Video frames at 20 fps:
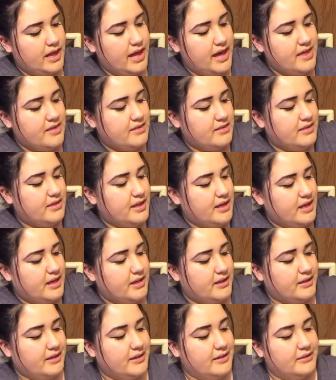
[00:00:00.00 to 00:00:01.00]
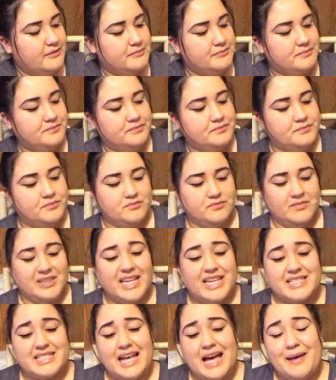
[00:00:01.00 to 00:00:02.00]
And then,
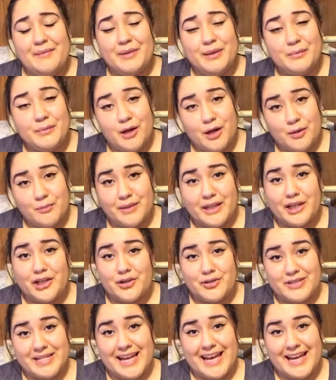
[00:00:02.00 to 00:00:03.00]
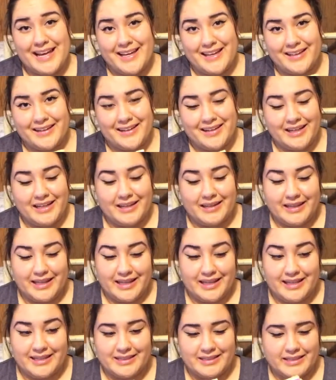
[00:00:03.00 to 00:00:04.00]
yes, I'm the mom that goes ahead and
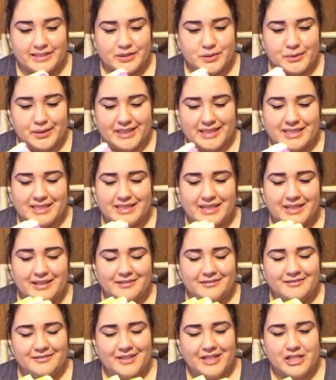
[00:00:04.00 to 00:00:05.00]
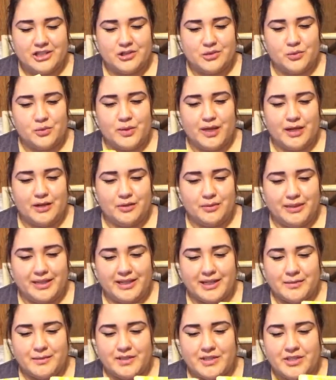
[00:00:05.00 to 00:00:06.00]
like gets the sweet stuff as well when
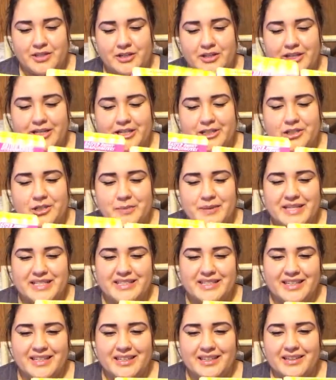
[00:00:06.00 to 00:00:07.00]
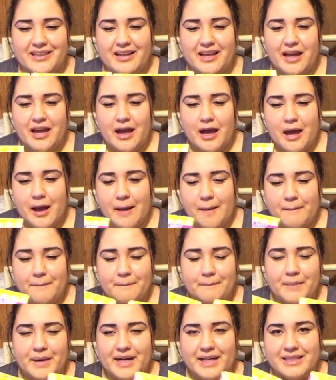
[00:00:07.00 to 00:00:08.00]
it comes to their Easter basket,
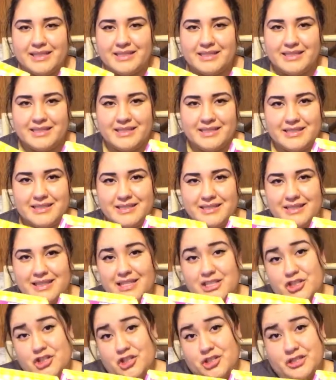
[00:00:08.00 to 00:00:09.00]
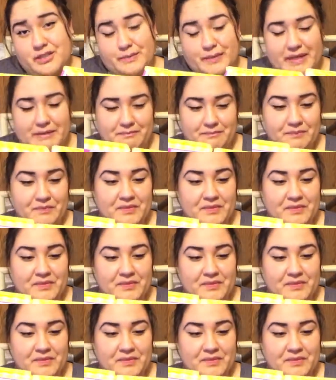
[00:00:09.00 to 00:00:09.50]
but that's just me.